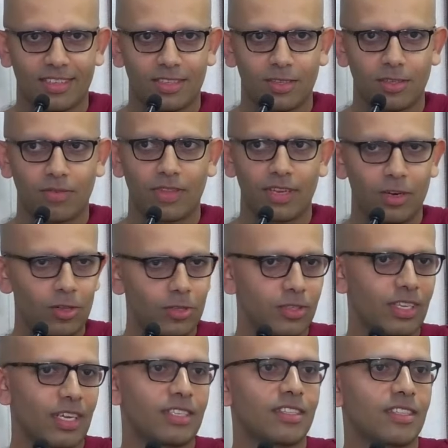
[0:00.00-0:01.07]
So if they're also
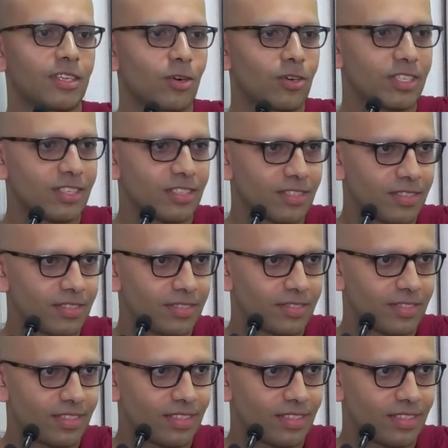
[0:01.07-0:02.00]
sat in the audience,